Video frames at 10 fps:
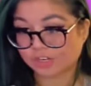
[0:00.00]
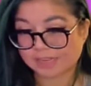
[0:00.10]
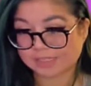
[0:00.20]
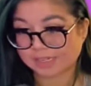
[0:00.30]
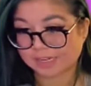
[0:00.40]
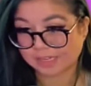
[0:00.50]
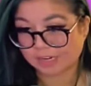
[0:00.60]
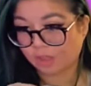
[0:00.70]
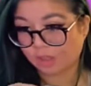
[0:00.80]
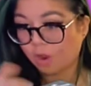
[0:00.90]
It has like a
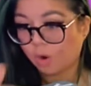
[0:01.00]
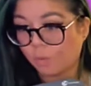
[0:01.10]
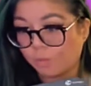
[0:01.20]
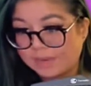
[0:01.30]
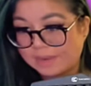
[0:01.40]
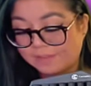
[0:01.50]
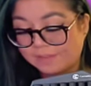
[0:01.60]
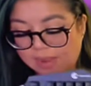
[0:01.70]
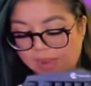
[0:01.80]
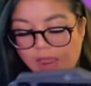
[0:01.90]
little weave
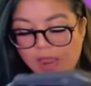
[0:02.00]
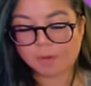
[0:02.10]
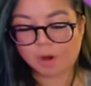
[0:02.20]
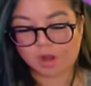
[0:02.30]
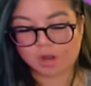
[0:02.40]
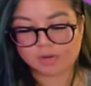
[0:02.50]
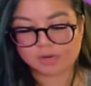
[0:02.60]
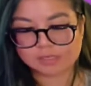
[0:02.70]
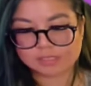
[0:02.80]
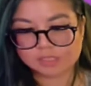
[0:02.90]
in
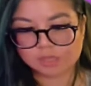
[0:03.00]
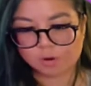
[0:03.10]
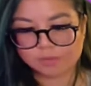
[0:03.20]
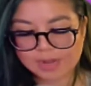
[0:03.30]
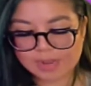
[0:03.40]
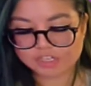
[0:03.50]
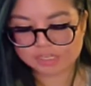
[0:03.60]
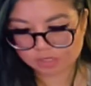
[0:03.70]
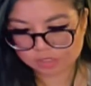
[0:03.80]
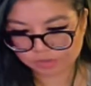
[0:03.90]
part. So that
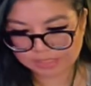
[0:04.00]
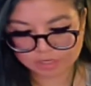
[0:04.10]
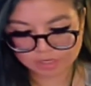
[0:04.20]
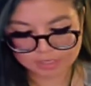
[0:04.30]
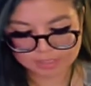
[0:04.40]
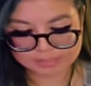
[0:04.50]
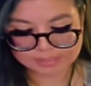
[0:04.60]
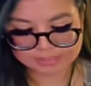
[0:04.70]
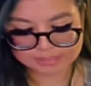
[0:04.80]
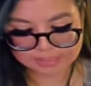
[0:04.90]
actually looks really good.
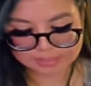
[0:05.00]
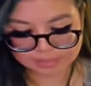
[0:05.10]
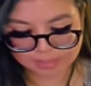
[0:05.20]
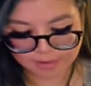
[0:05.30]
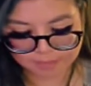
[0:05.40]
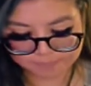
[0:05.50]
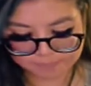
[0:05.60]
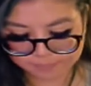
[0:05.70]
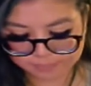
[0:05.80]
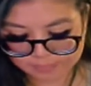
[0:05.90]
This is, um,
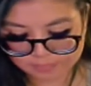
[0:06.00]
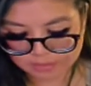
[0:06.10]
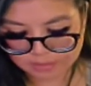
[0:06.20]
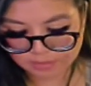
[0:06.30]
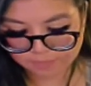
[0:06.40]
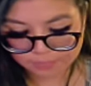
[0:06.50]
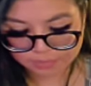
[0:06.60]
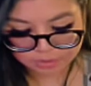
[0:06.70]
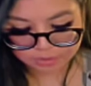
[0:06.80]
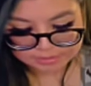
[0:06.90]
from the
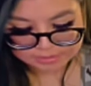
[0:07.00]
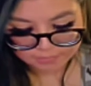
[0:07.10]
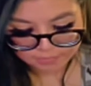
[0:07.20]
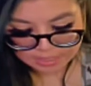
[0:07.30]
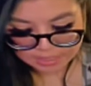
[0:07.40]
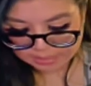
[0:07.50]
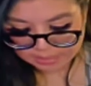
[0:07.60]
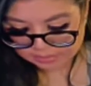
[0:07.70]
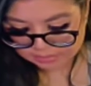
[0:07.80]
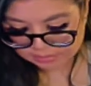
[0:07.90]
looks of
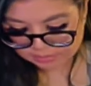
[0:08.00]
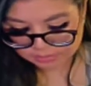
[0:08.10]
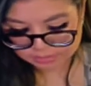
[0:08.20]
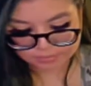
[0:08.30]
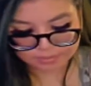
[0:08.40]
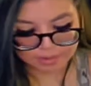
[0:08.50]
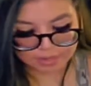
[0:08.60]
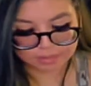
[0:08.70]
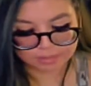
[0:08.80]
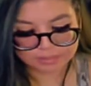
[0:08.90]
it, looks really
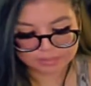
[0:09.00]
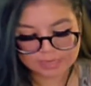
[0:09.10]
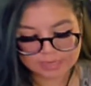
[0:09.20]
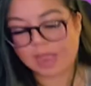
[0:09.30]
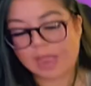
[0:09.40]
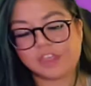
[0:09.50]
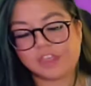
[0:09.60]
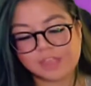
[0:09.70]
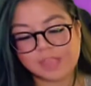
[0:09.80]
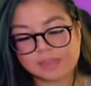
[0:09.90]
well. I
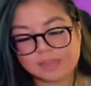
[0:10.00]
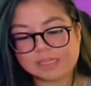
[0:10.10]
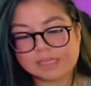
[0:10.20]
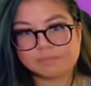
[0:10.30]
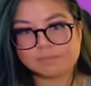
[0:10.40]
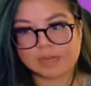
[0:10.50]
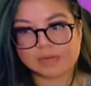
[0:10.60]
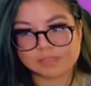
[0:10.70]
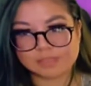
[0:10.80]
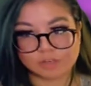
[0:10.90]
think these
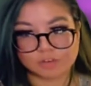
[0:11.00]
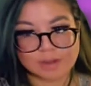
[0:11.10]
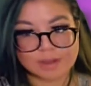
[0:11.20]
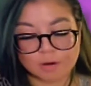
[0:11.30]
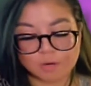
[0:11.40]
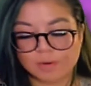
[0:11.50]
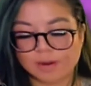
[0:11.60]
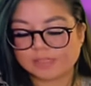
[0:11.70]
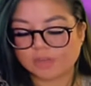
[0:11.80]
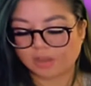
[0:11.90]
buttons, the grayed out
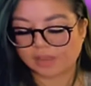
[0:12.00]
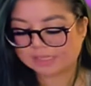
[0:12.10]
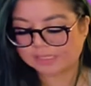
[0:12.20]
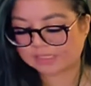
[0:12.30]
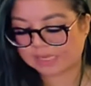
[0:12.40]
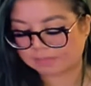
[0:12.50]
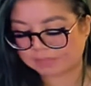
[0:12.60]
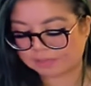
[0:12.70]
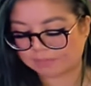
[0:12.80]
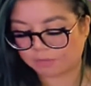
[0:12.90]
ones, are like the same
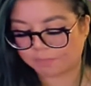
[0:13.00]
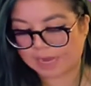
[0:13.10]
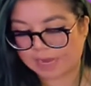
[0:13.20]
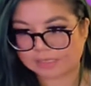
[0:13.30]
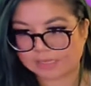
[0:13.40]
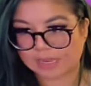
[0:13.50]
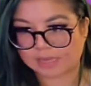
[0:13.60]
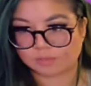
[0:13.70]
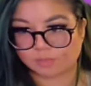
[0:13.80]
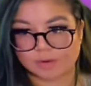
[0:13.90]
similar paint
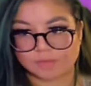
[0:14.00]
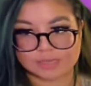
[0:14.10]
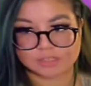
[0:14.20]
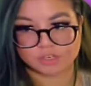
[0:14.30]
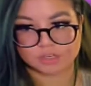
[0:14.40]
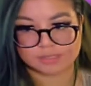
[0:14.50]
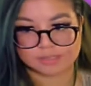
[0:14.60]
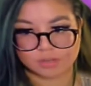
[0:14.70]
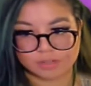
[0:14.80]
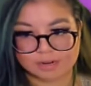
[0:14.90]
as what Razer uses
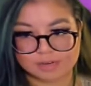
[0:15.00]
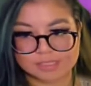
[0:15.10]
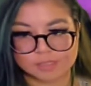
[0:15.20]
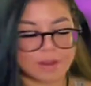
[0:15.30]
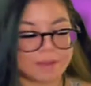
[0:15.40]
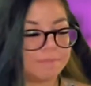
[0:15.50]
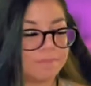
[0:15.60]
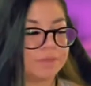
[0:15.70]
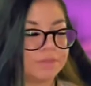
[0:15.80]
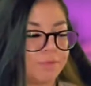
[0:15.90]
on theirs, so it
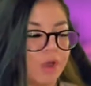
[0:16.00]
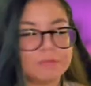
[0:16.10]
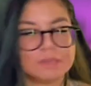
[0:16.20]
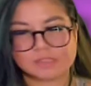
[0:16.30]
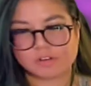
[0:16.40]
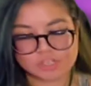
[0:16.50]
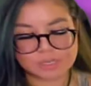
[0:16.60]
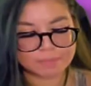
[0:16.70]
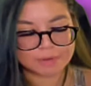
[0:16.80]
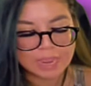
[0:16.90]
will probably start
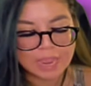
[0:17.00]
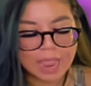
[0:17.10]
chipping.